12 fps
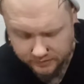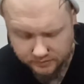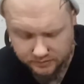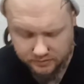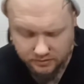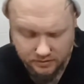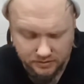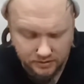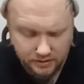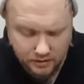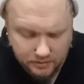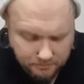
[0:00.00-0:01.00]
Let's look at the
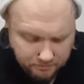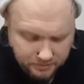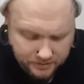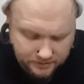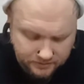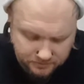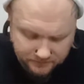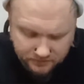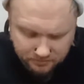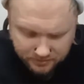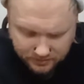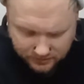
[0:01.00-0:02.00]
bottom of the
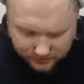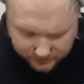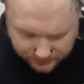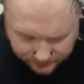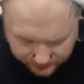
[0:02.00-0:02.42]
box.